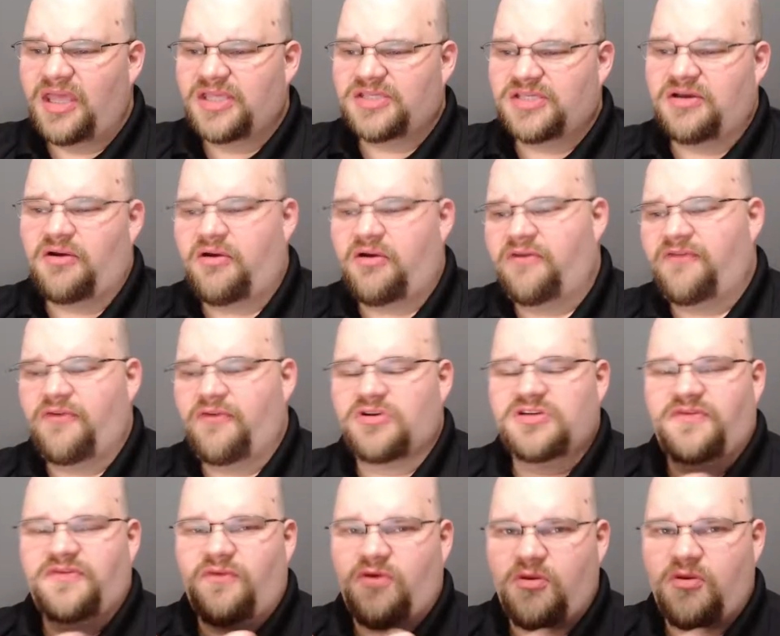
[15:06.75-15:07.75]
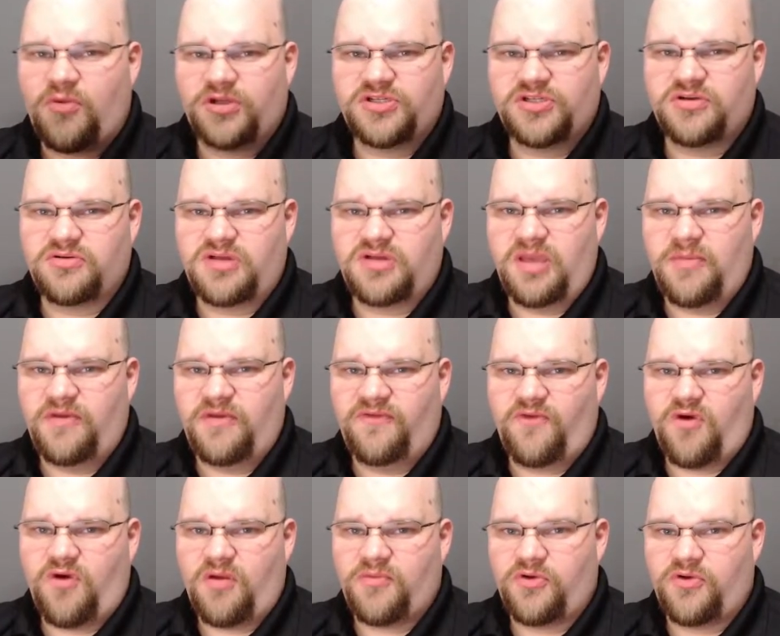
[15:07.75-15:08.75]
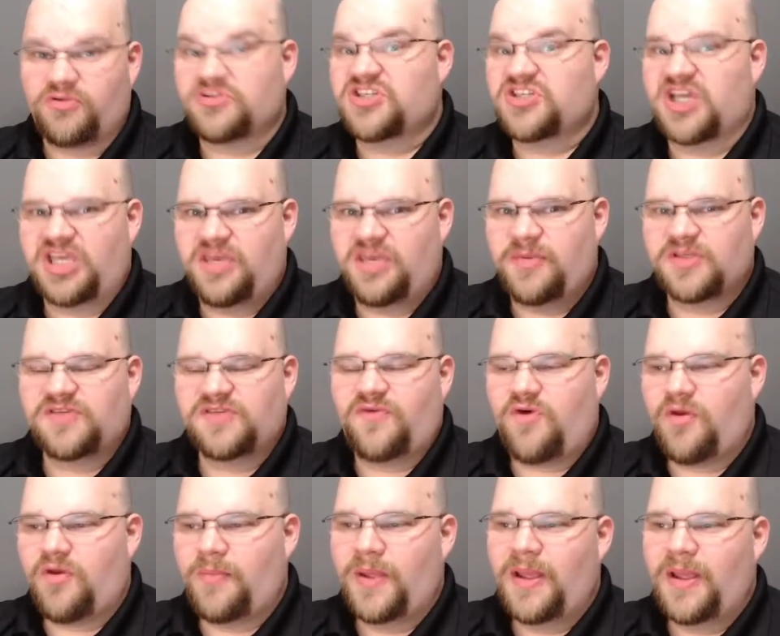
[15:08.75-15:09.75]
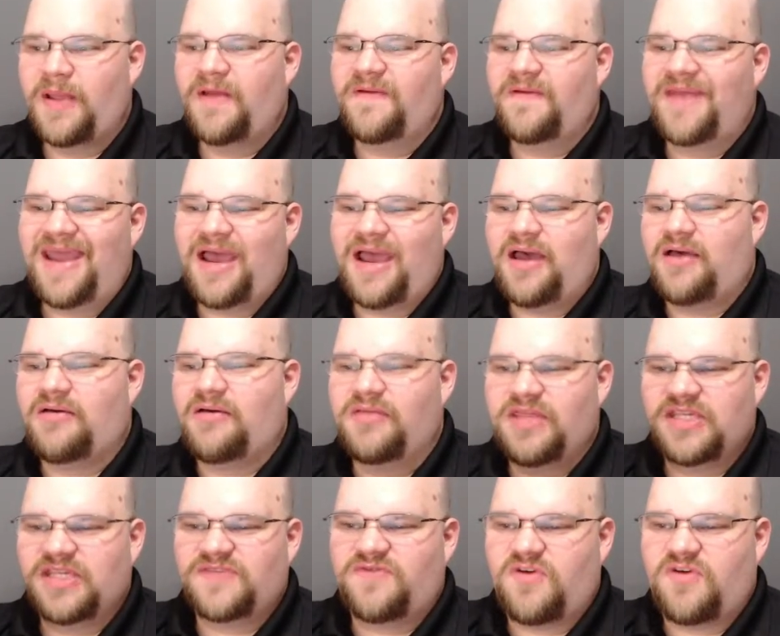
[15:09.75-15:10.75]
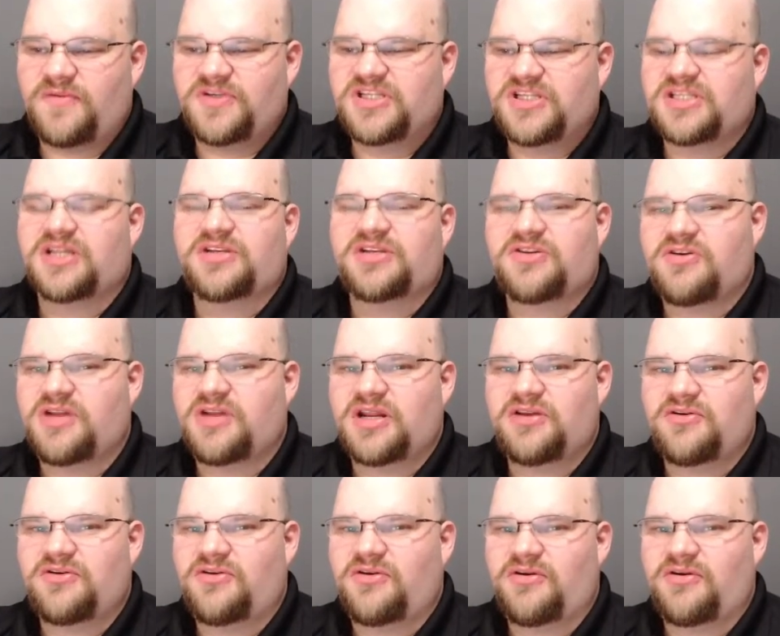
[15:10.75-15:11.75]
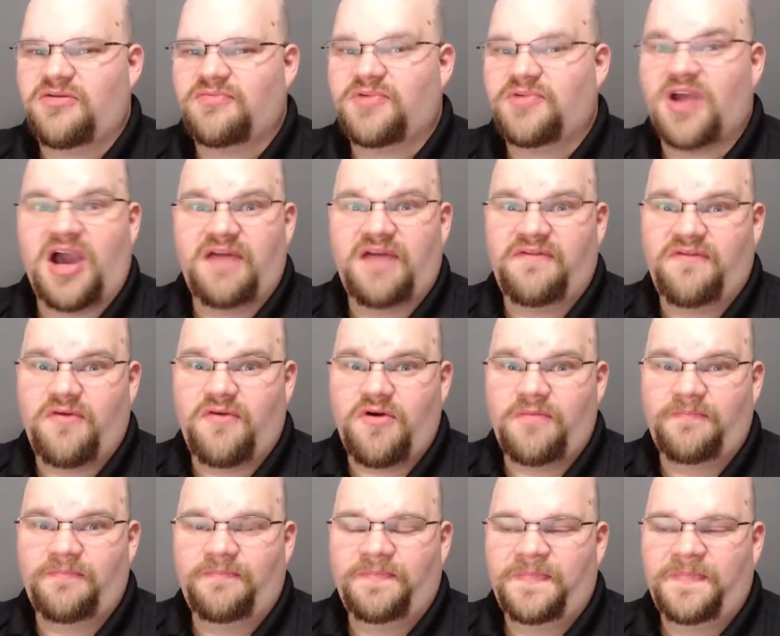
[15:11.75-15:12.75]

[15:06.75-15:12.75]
So her first form was her demon form, her succubus form. Now, this form she's going to turn into her god form.